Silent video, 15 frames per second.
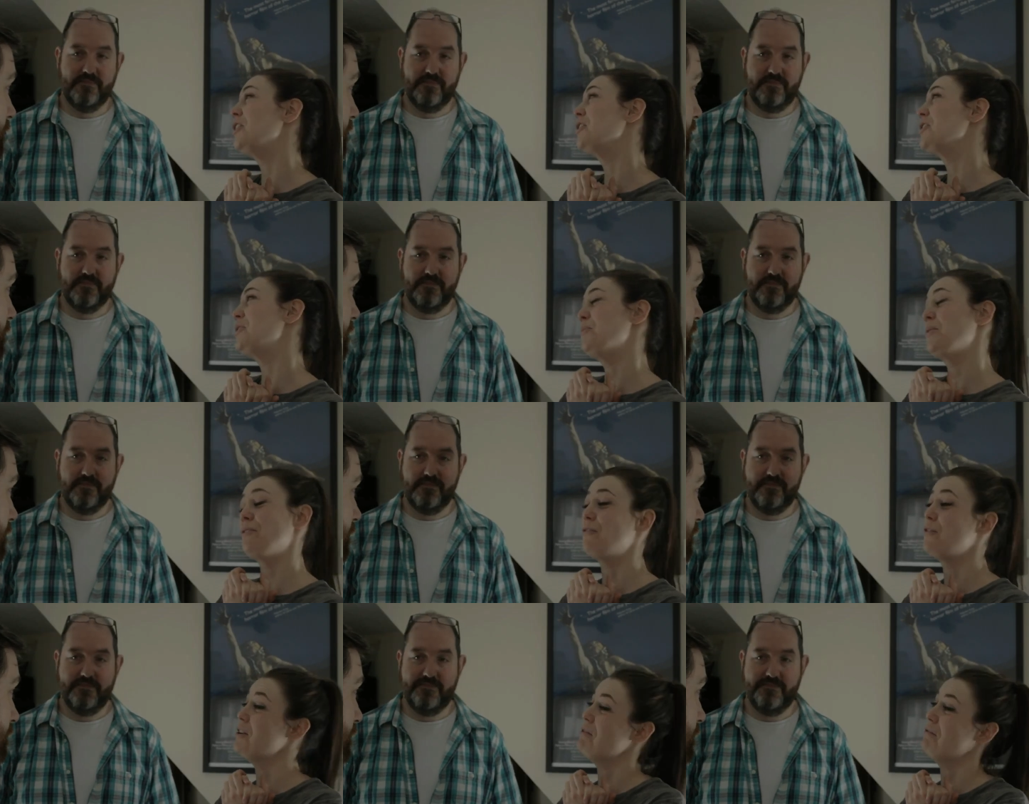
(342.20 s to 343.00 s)
Speaker 1: argue with a
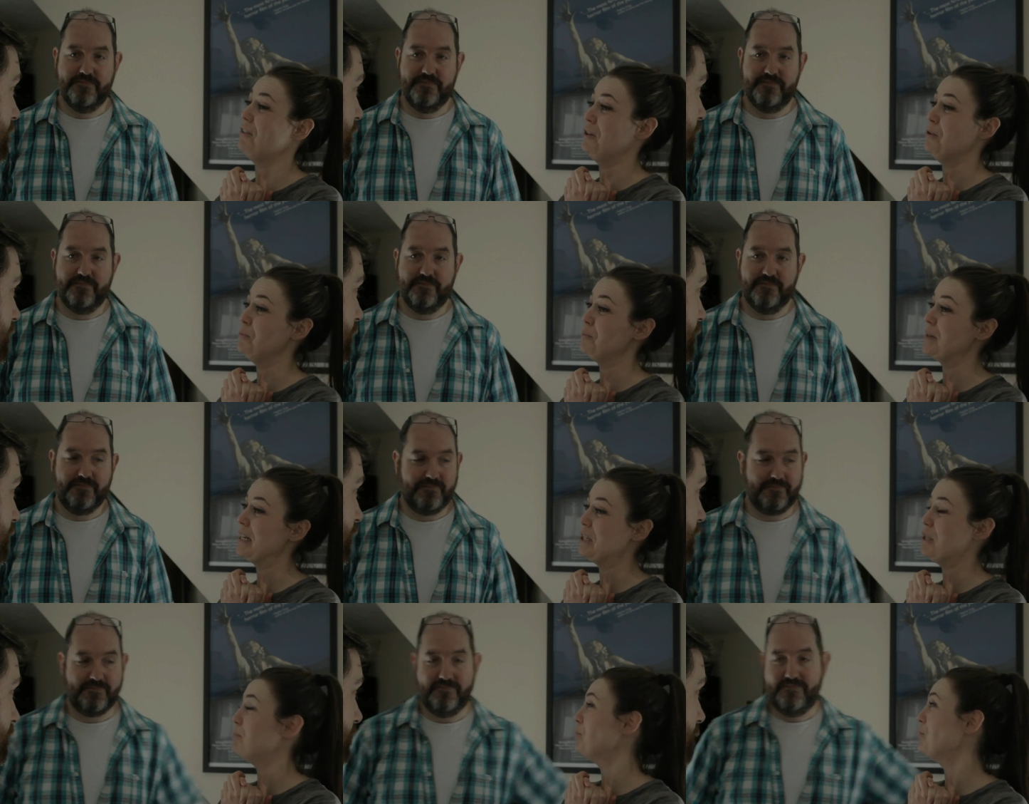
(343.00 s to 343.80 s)
free film,
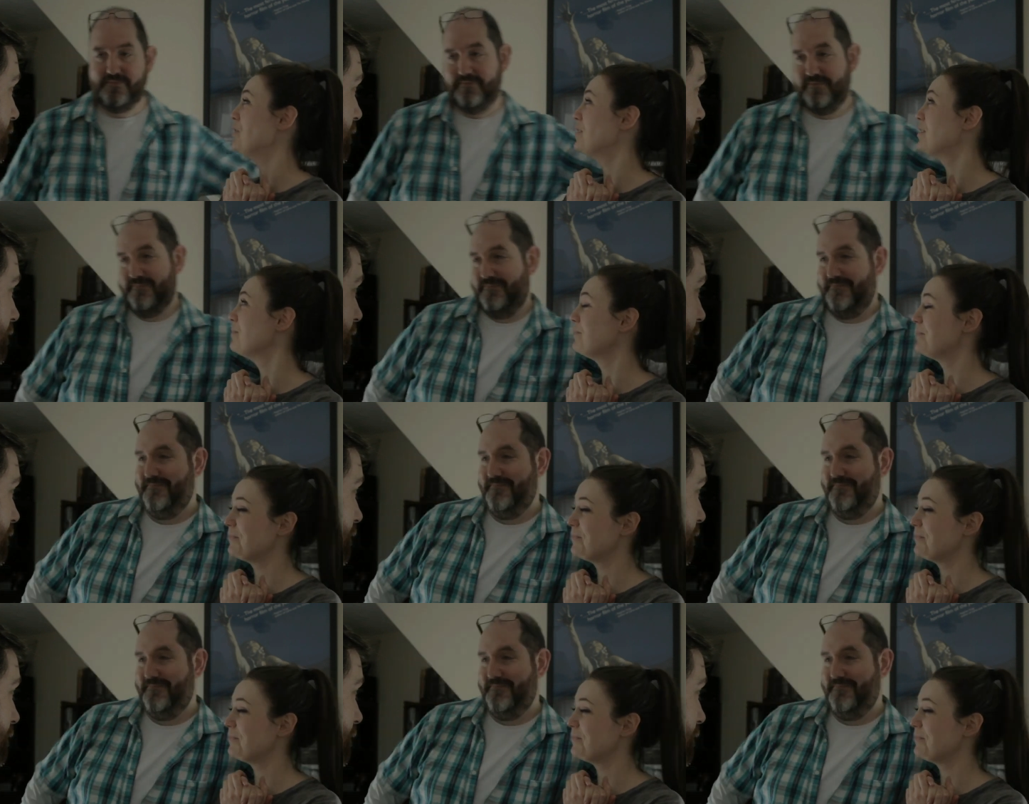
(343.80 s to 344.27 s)
can you, boys?